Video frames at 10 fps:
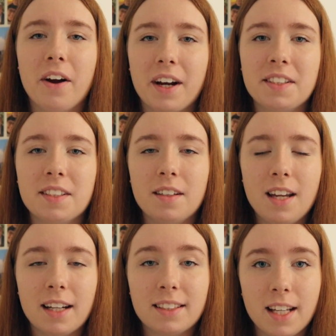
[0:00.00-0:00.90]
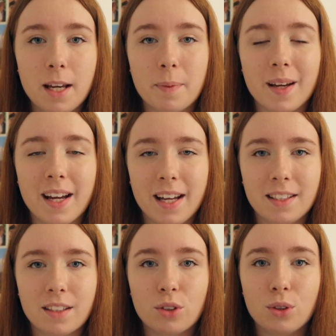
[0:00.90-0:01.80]
Okay, so the next tip
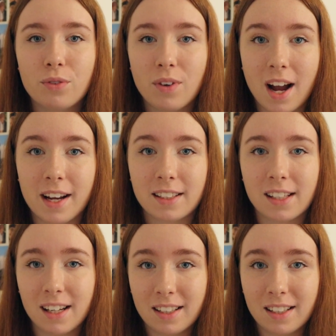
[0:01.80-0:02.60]
is to find a